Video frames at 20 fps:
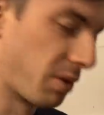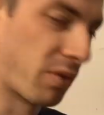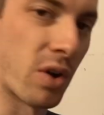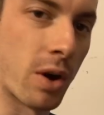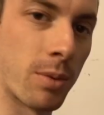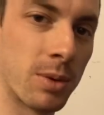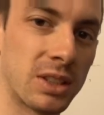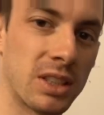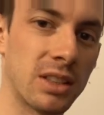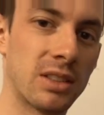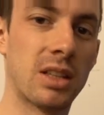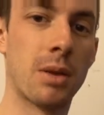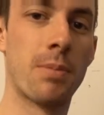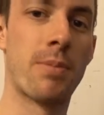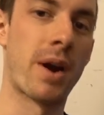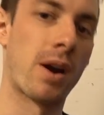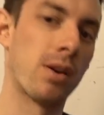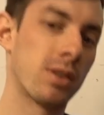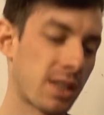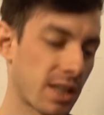Before we did the
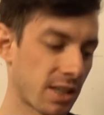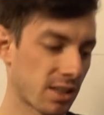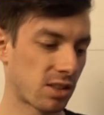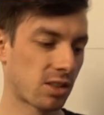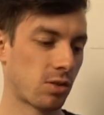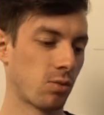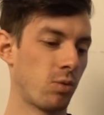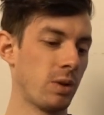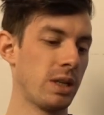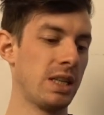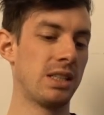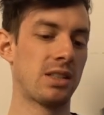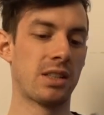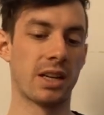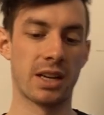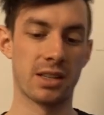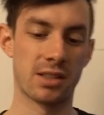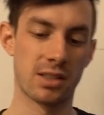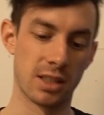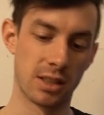barrel test, we
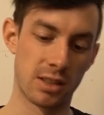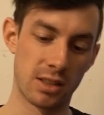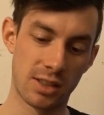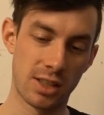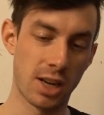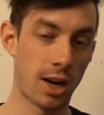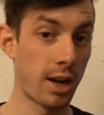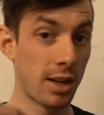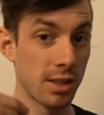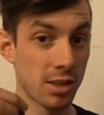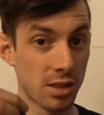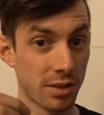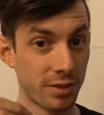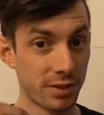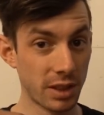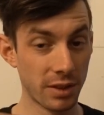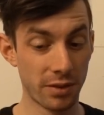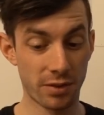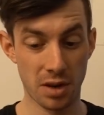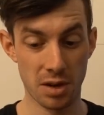tested tons of
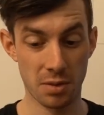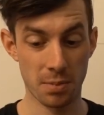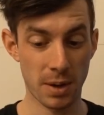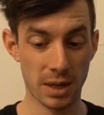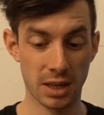different